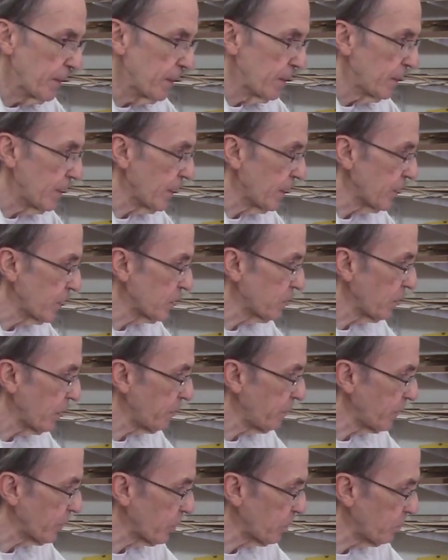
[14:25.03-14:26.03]
Now this might
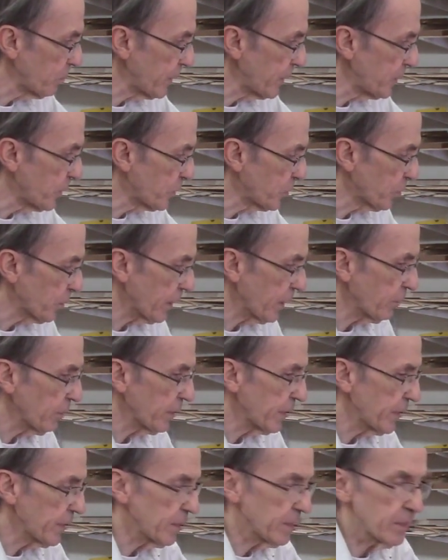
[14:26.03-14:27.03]
be a good blade to try when I
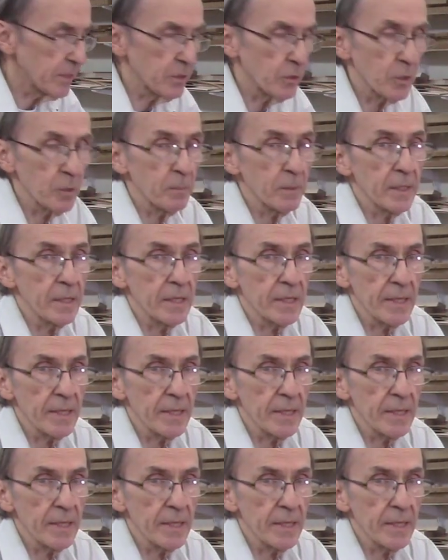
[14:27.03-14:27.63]
get the automated